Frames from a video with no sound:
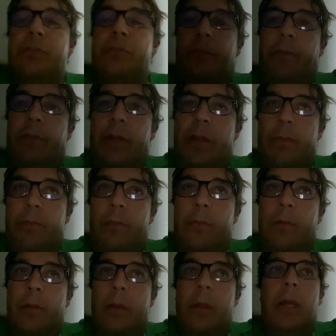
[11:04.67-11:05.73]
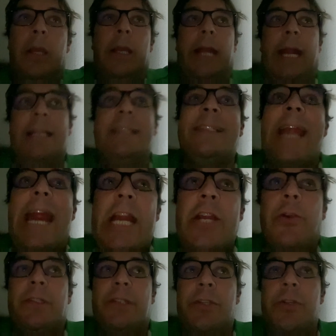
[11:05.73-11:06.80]
for them. It is
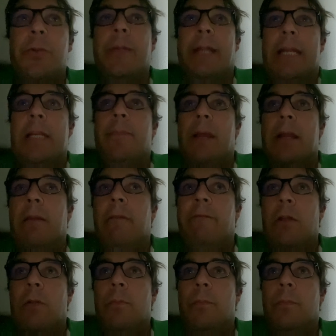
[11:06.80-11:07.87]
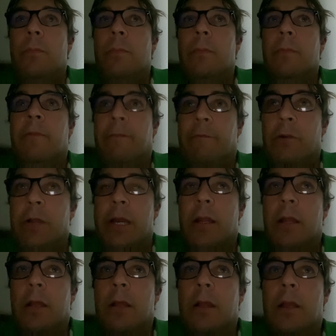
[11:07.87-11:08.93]
dangerous to do an independent film for free
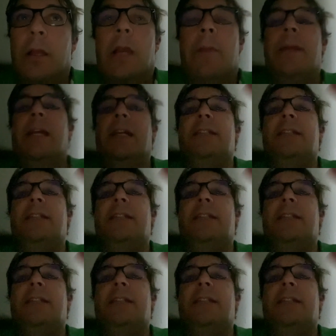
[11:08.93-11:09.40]
because